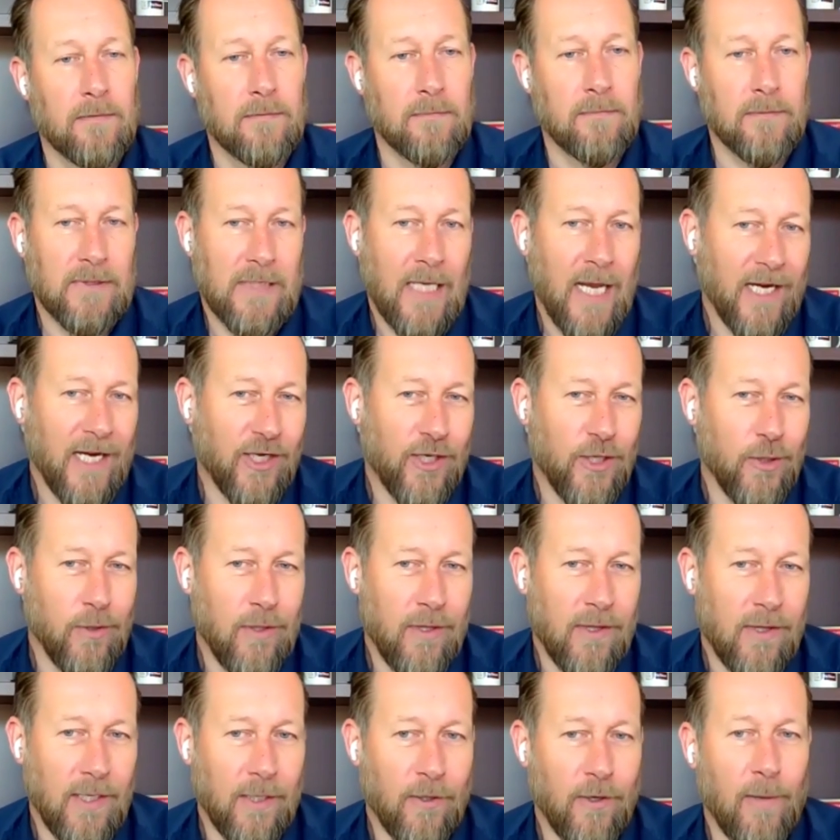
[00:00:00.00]
Was that a
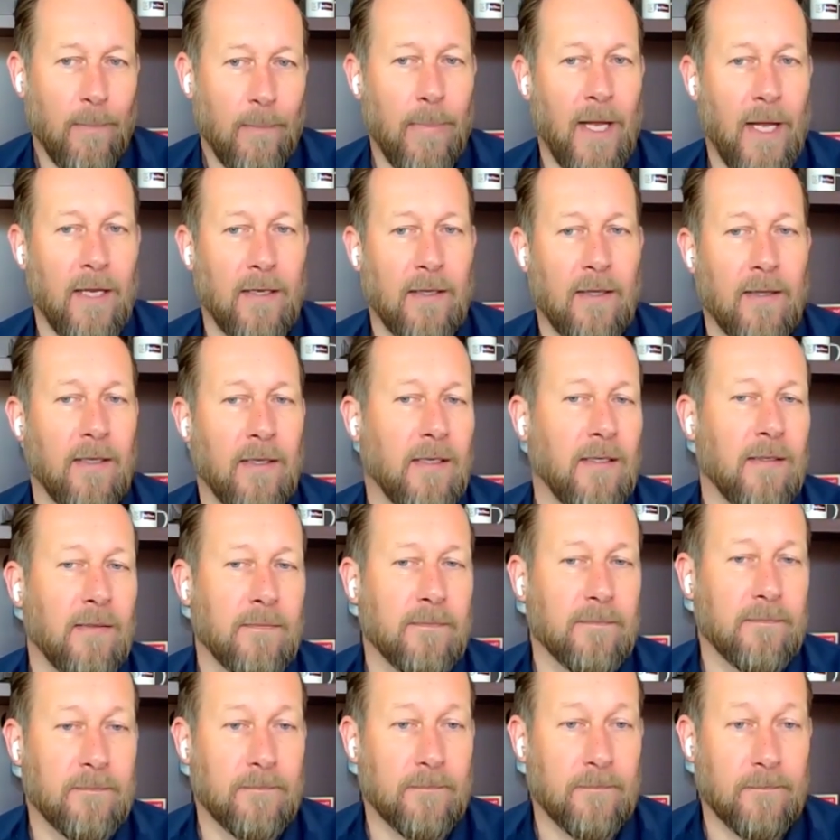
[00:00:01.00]
good thing or a bad thing?
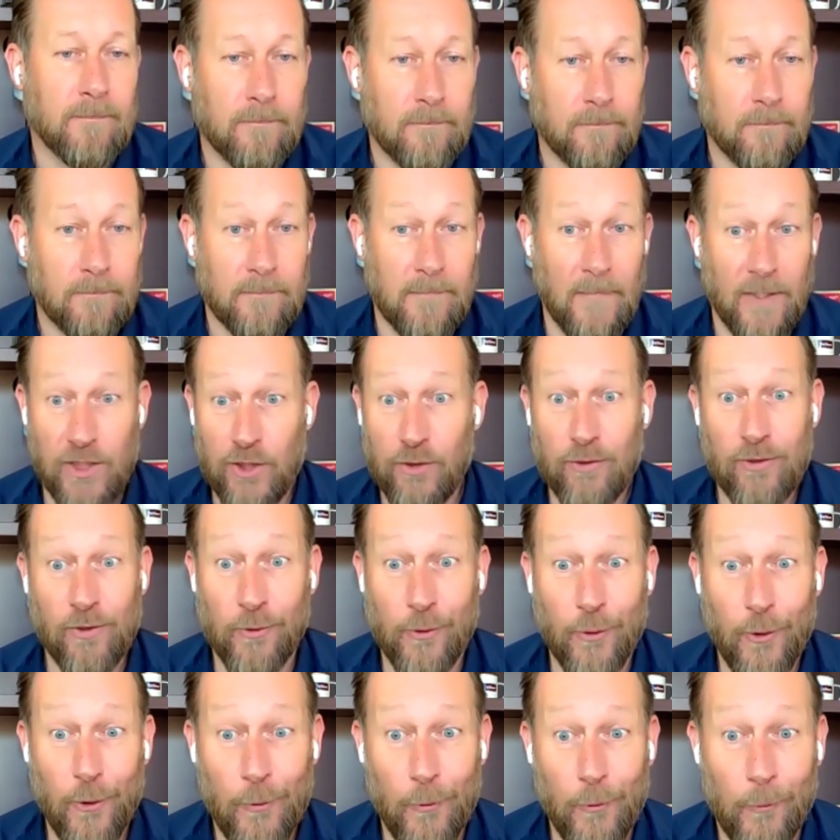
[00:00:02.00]
You
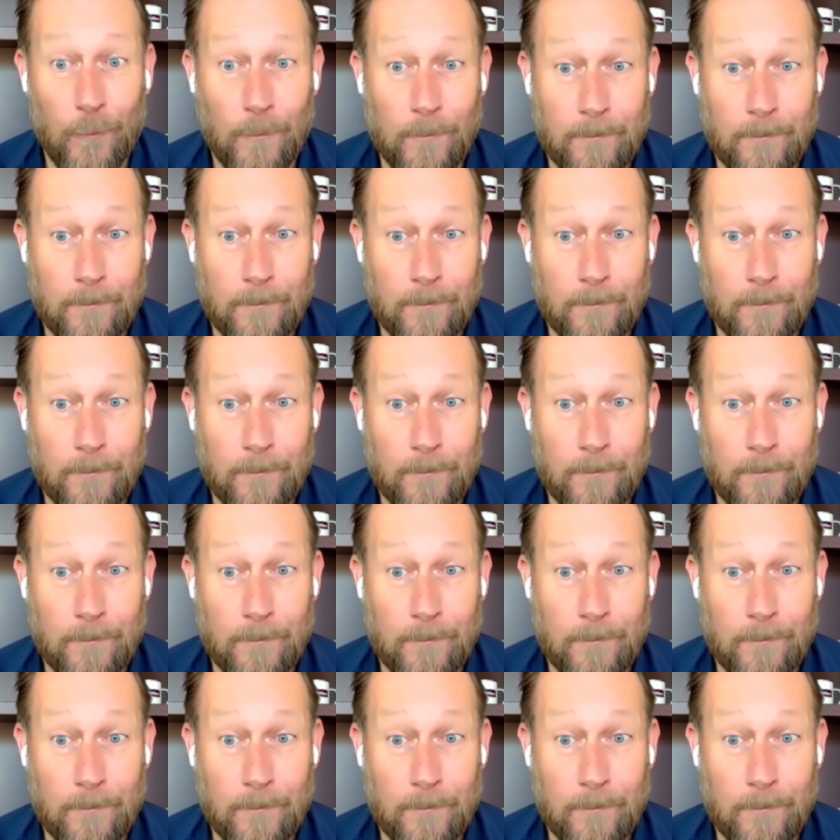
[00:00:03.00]
don't know.